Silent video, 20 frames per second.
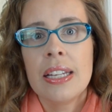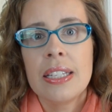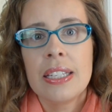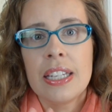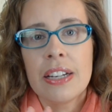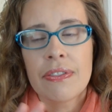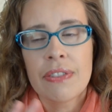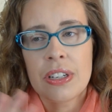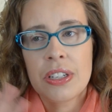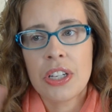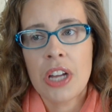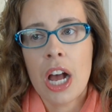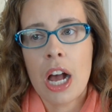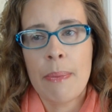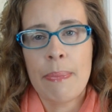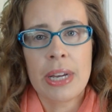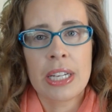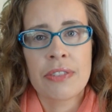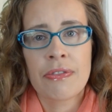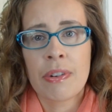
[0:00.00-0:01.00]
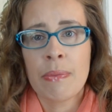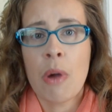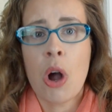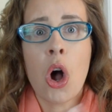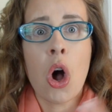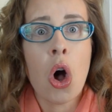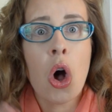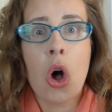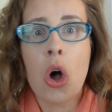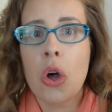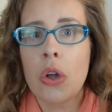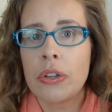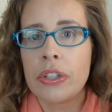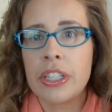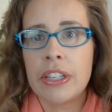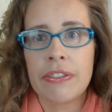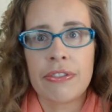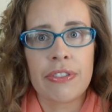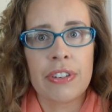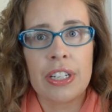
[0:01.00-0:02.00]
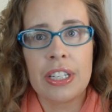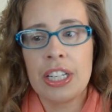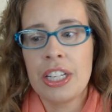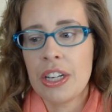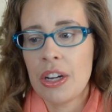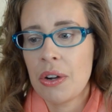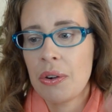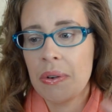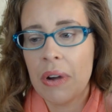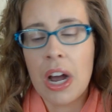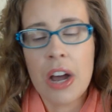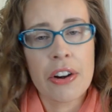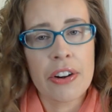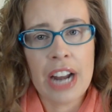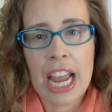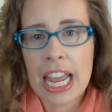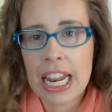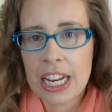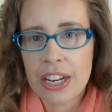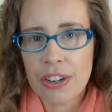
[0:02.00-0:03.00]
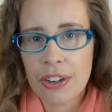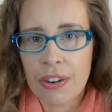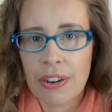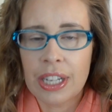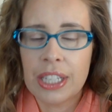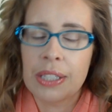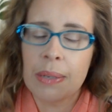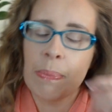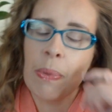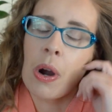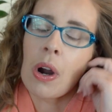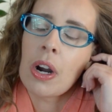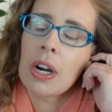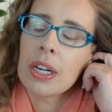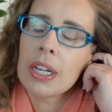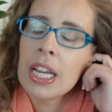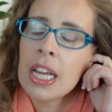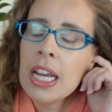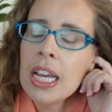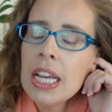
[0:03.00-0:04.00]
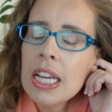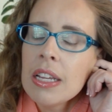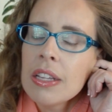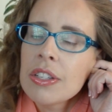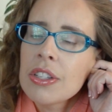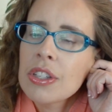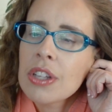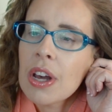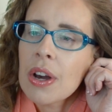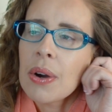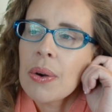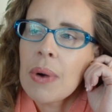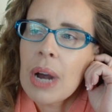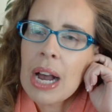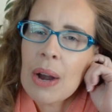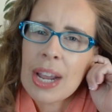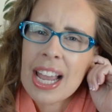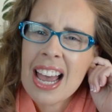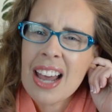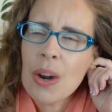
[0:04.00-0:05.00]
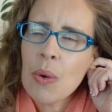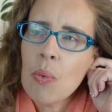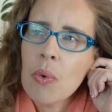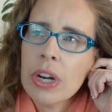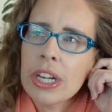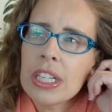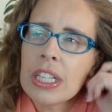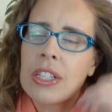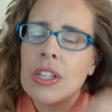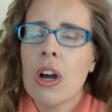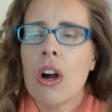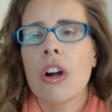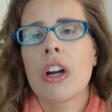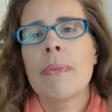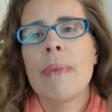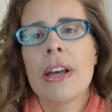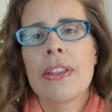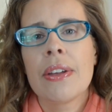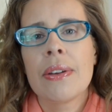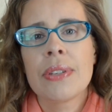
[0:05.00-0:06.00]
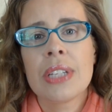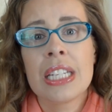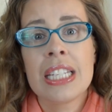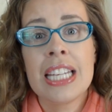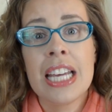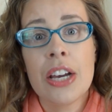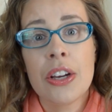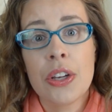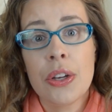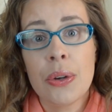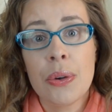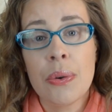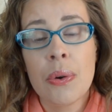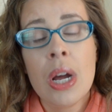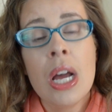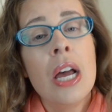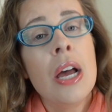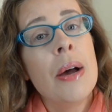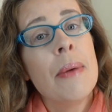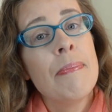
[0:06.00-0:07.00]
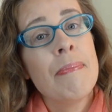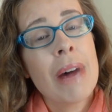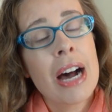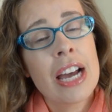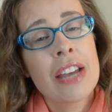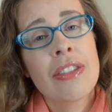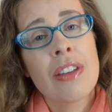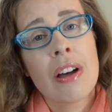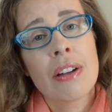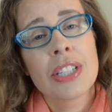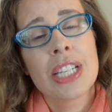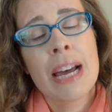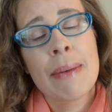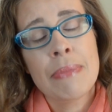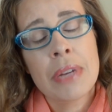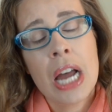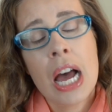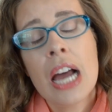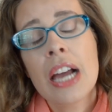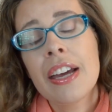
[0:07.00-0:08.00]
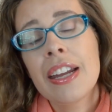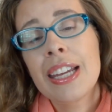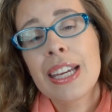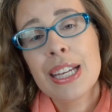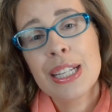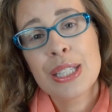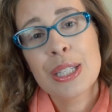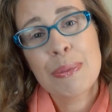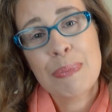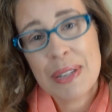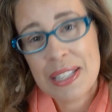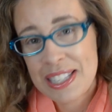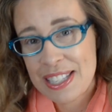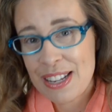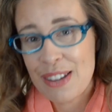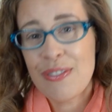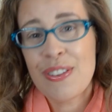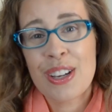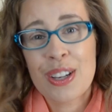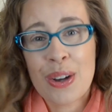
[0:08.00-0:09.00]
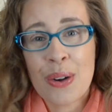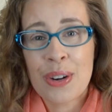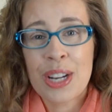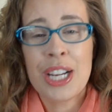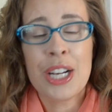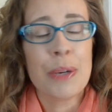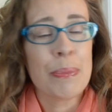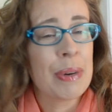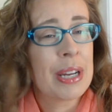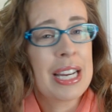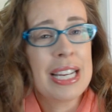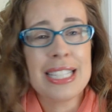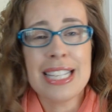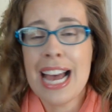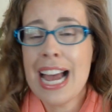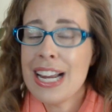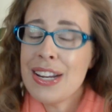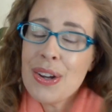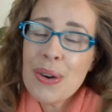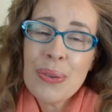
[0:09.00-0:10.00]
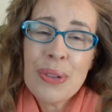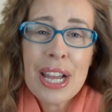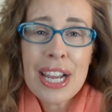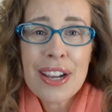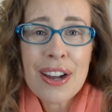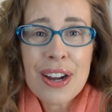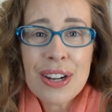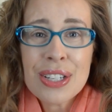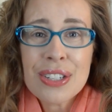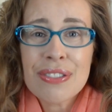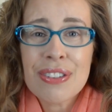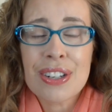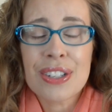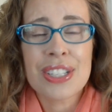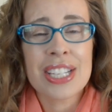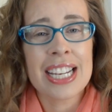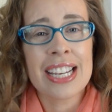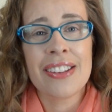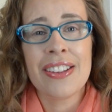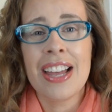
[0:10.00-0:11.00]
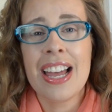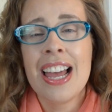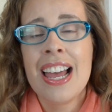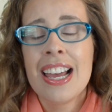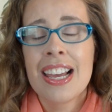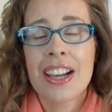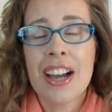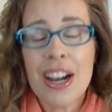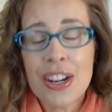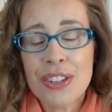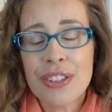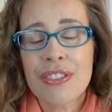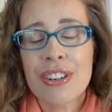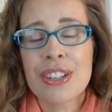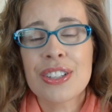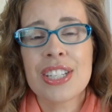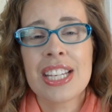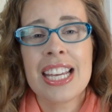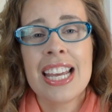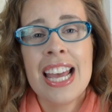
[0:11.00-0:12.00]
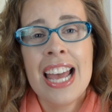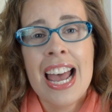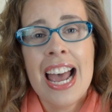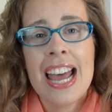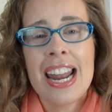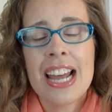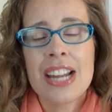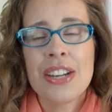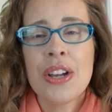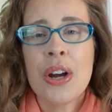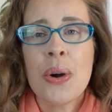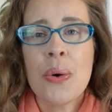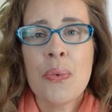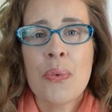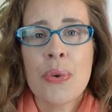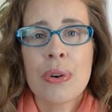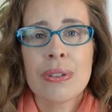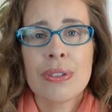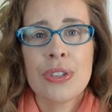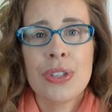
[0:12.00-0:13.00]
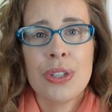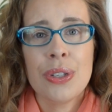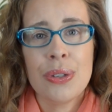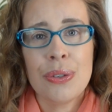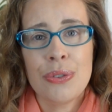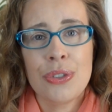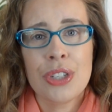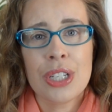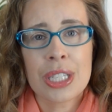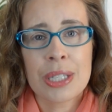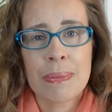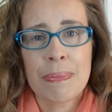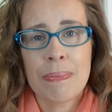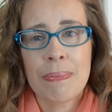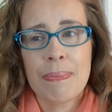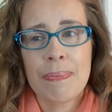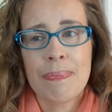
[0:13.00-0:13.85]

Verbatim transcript: different topics from all different, you know, 180 degrees apart. So I kind of wanted to talk about those and tell you my thoughts. I'm not going to get specific on here because I don't like controversy, controversy, and I don't want to just